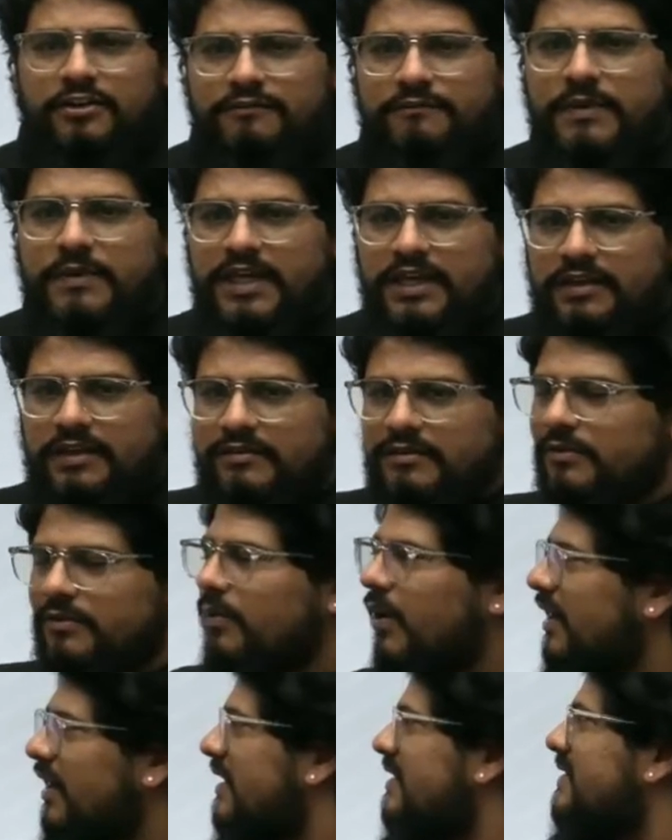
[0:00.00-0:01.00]
of B,
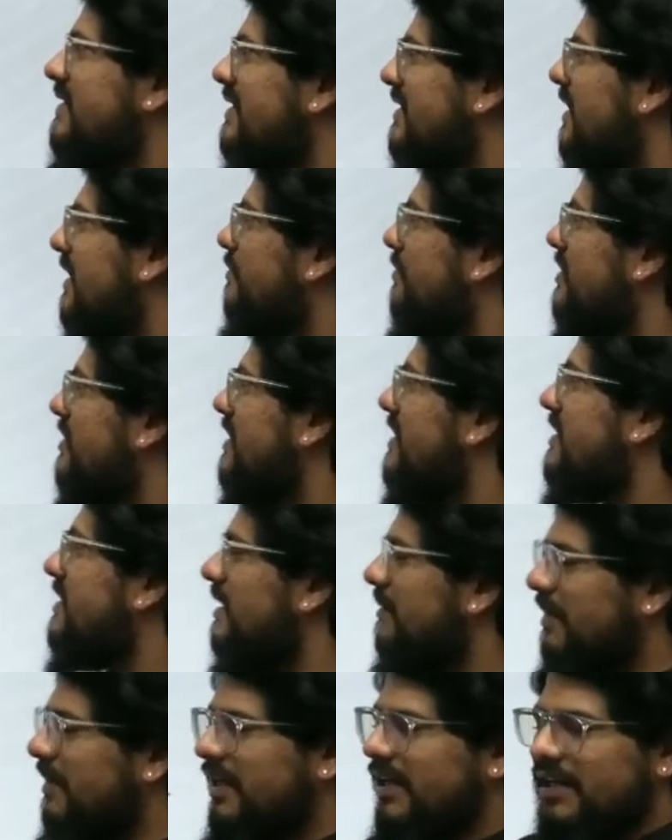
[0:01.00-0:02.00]
what does this represents
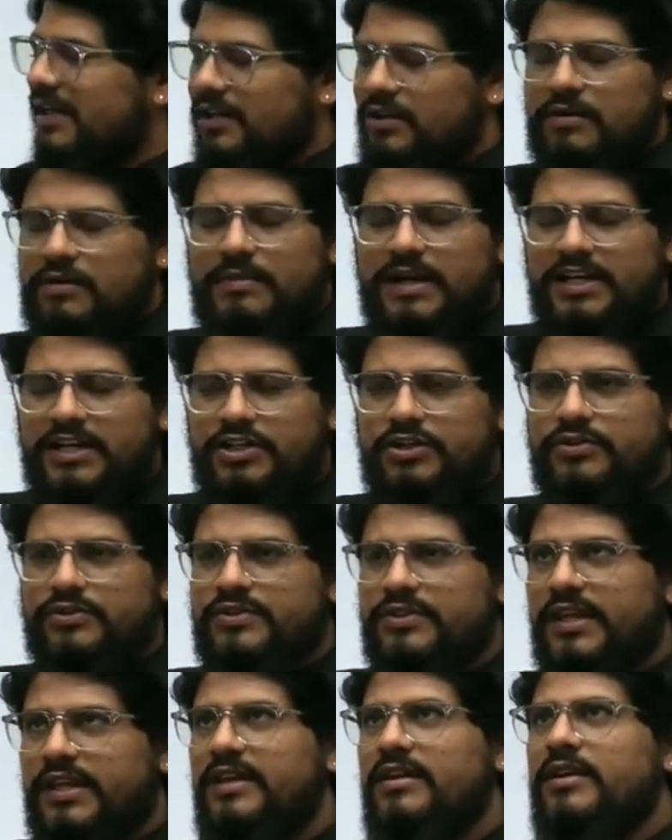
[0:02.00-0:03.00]
immediately your mind should
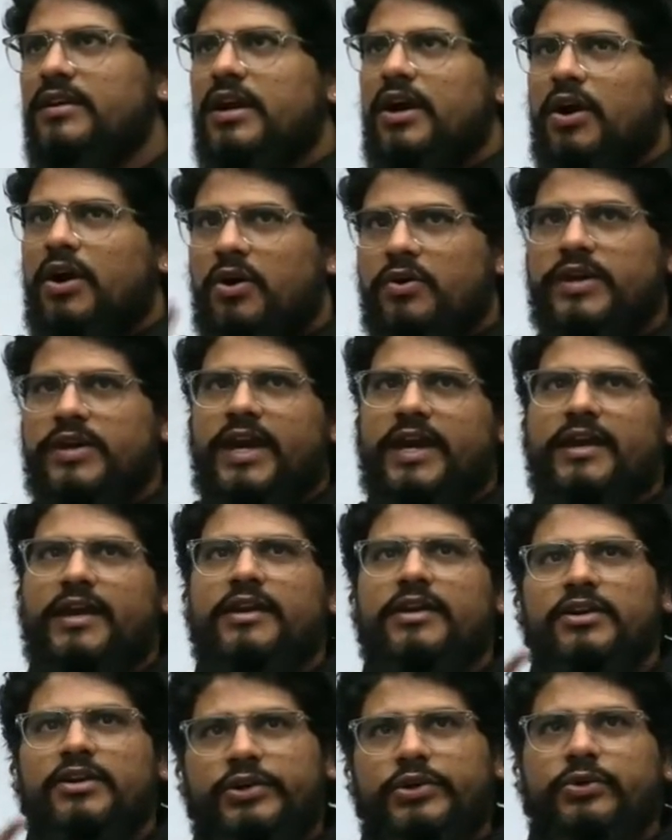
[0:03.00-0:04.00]
think? Okay,
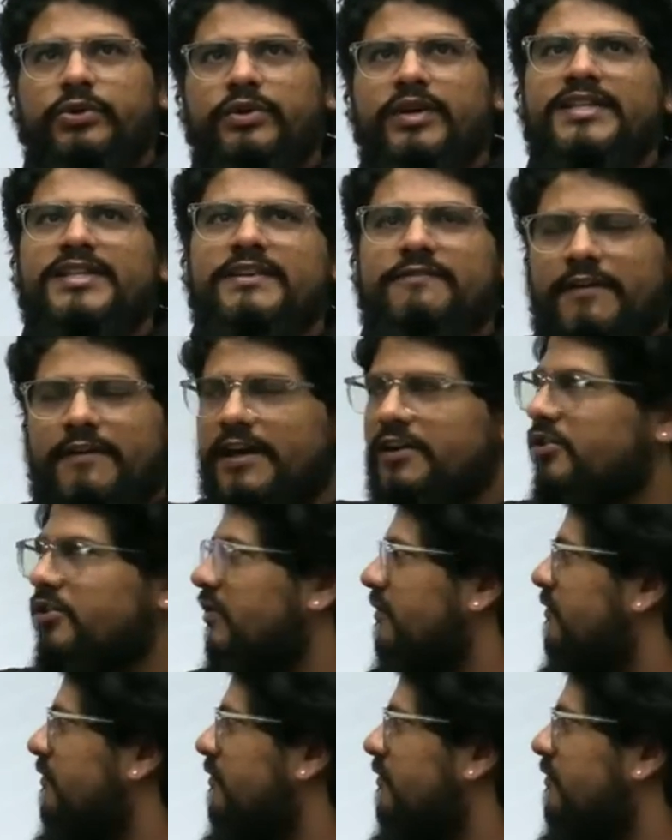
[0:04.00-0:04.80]
2 is a factor